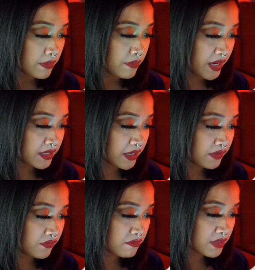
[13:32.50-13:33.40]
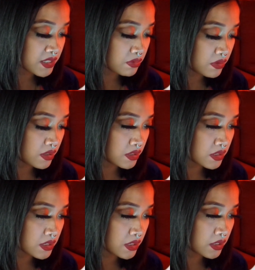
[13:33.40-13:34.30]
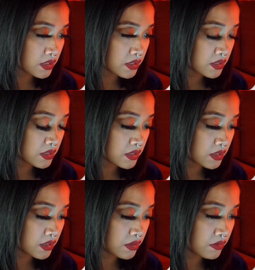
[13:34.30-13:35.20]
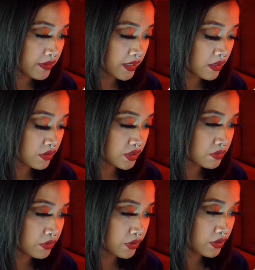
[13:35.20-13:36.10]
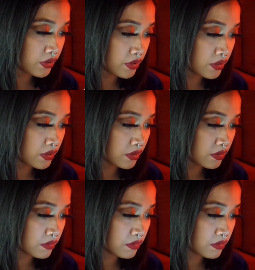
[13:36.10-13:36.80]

Might not even mess with this because it already looks really good.